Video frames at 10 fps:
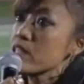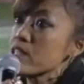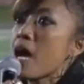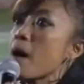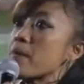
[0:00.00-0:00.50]
two
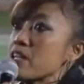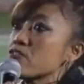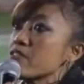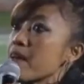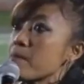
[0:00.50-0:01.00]
things happening
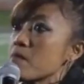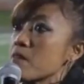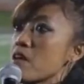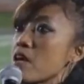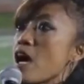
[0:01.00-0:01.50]
to them.
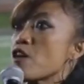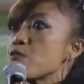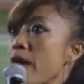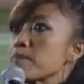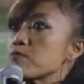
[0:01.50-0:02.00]

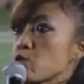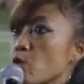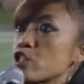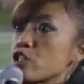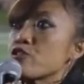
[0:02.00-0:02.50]
Rape,
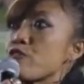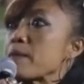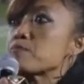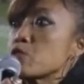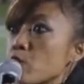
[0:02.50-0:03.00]
tortured.